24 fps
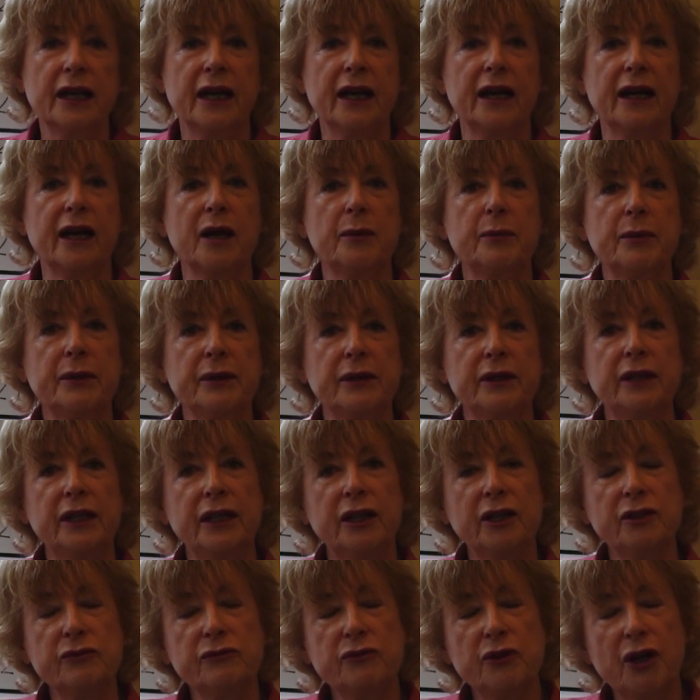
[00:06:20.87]
apple
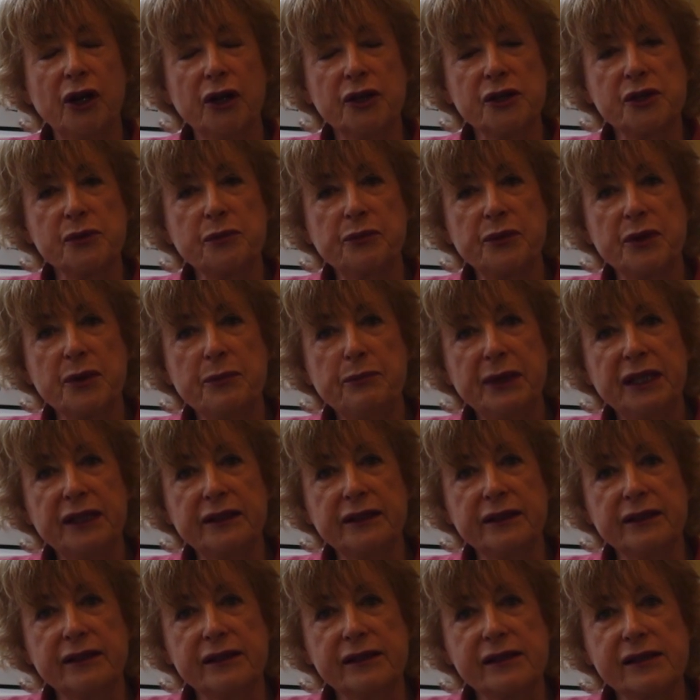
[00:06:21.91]
and raspberry
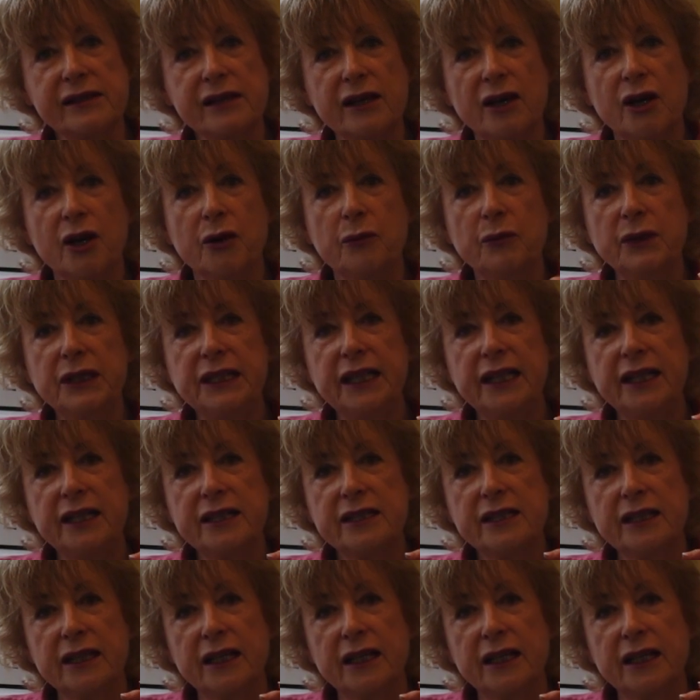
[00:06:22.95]
buns, we need